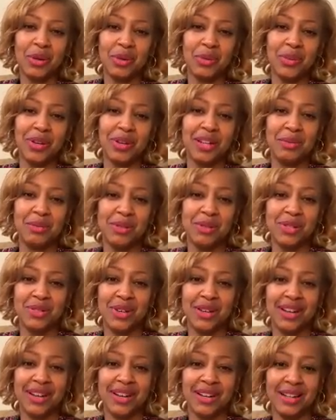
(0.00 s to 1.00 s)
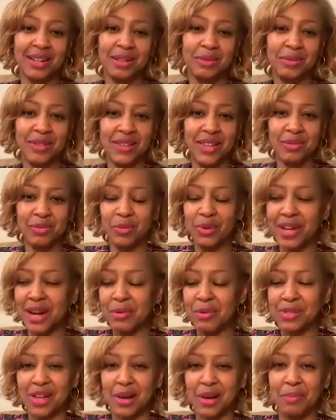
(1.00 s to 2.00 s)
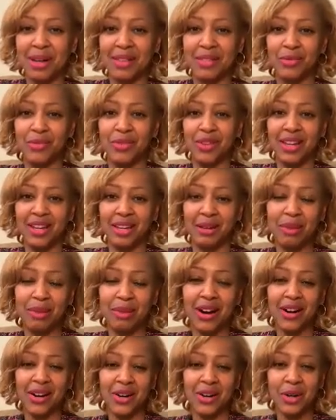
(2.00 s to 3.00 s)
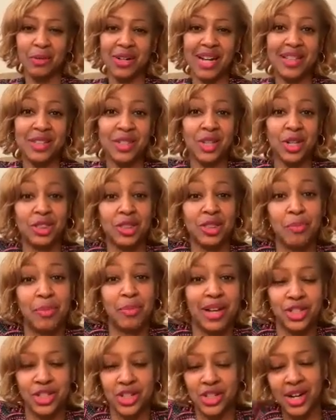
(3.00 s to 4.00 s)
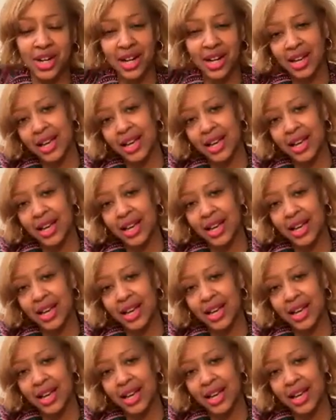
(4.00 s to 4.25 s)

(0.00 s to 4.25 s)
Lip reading: when he was when they were talking about the vegan burger, and when they took the picture,